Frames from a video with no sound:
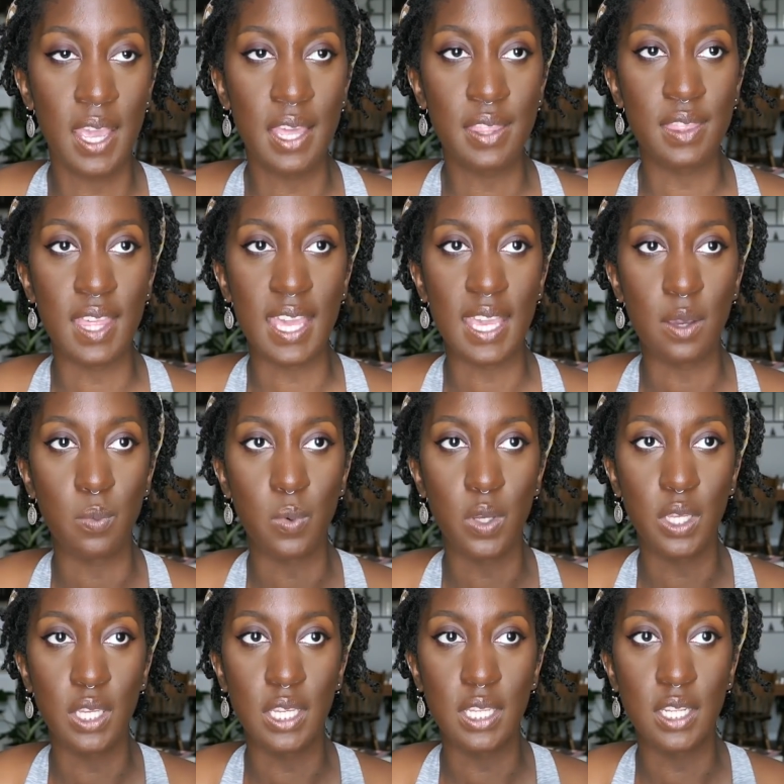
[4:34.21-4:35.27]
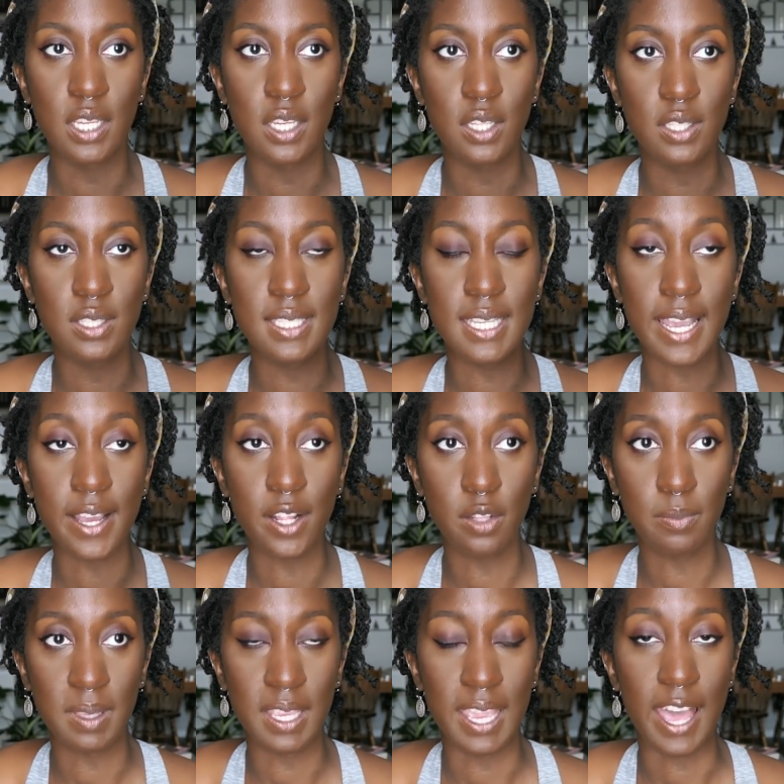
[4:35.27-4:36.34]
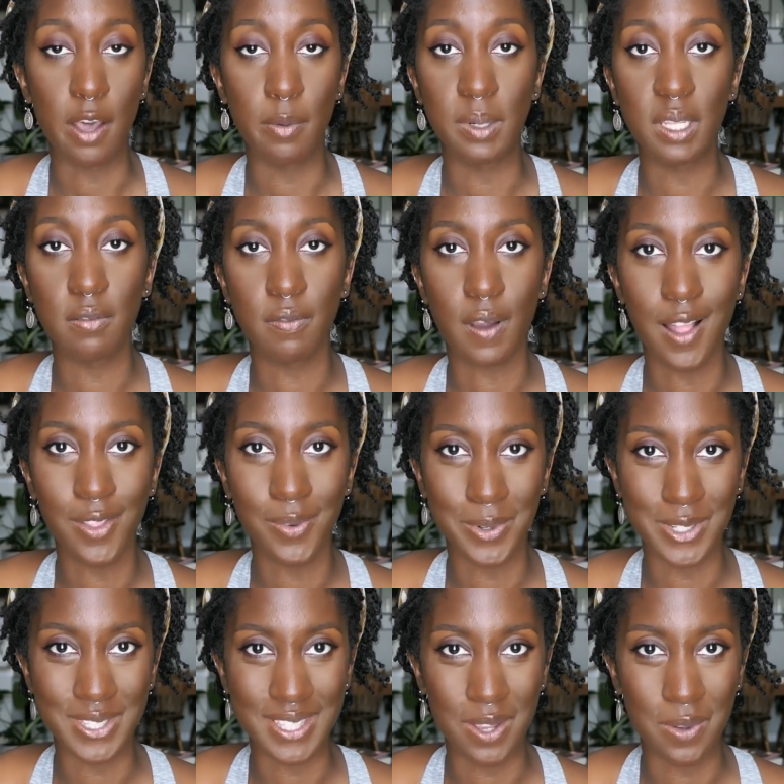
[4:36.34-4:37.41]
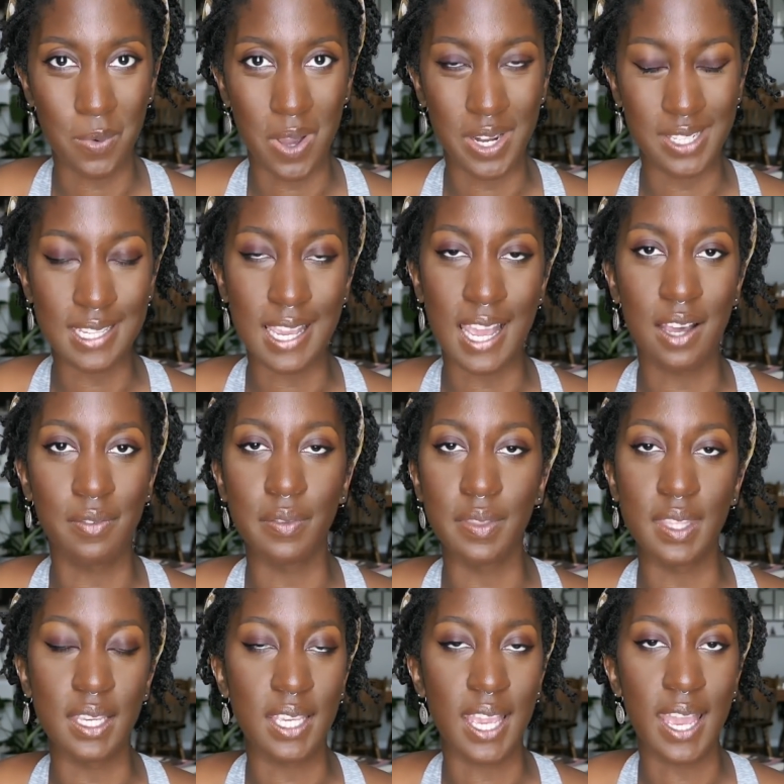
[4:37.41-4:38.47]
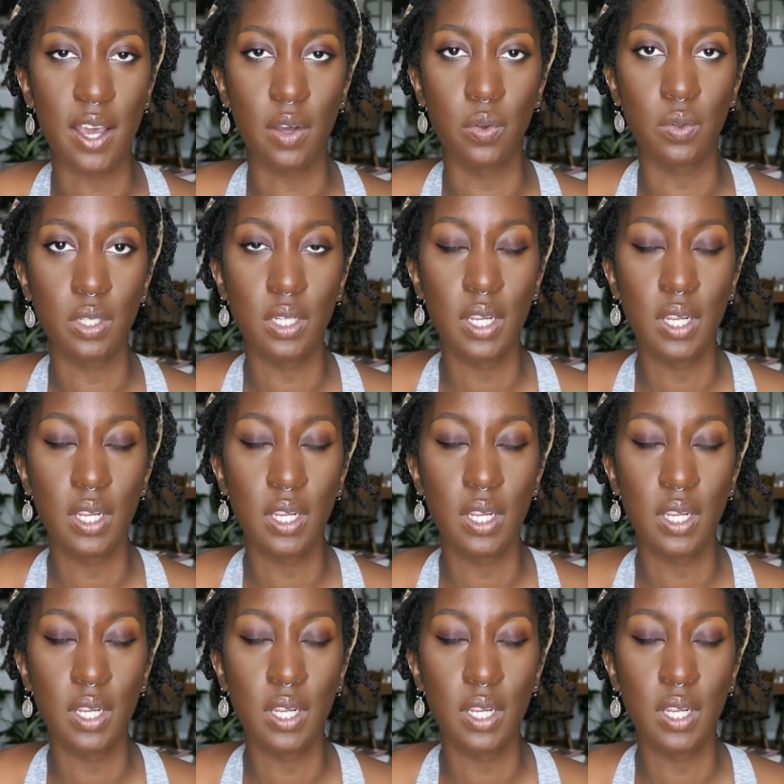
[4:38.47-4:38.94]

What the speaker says: they would tell me how many followers they wanted to have on the account,